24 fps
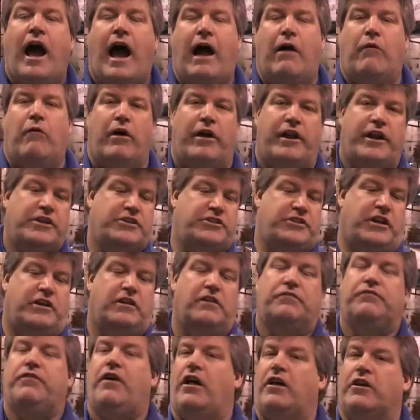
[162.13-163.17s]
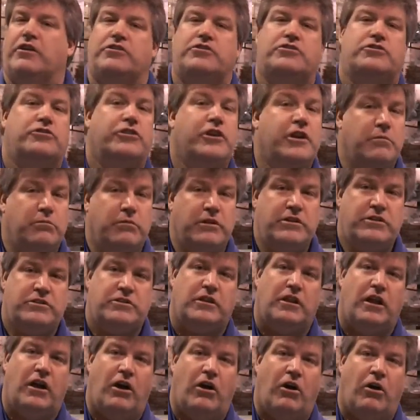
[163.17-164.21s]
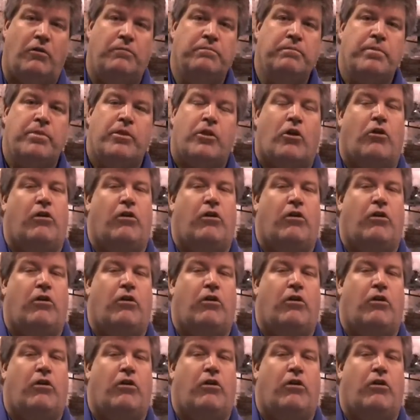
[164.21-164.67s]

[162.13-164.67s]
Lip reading: I want a jig to fall extremely slow,